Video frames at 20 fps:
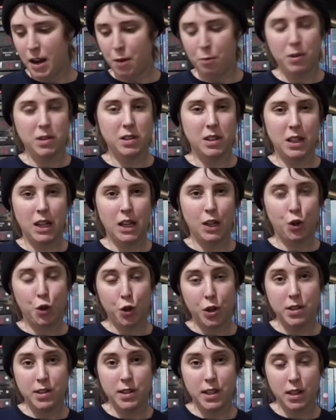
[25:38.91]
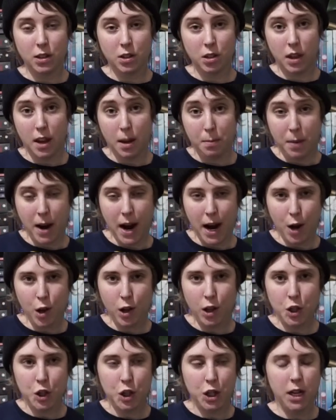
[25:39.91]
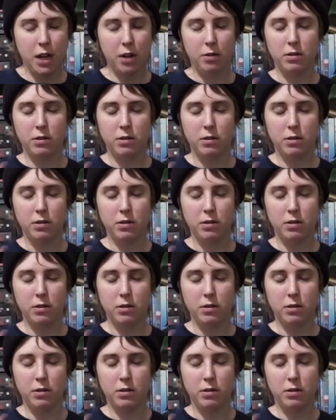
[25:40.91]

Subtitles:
It wasn't intrinsic to their biology.